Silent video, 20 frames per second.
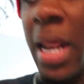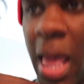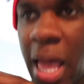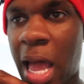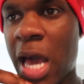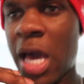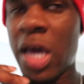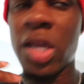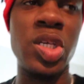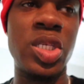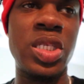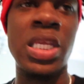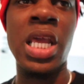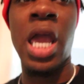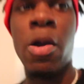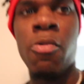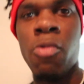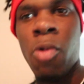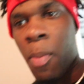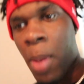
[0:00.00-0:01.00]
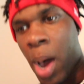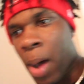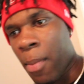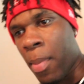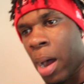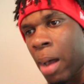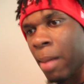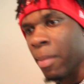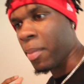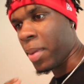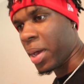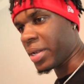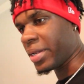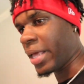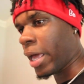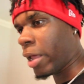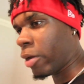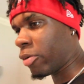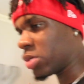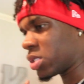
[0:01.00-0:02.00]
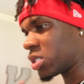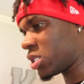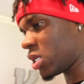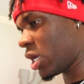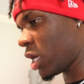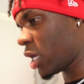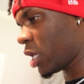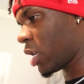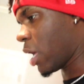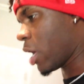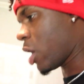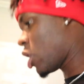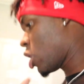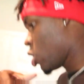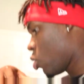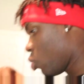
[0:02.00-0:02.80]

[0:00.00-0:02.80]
Like I understand what my mom and my dad was saying. Like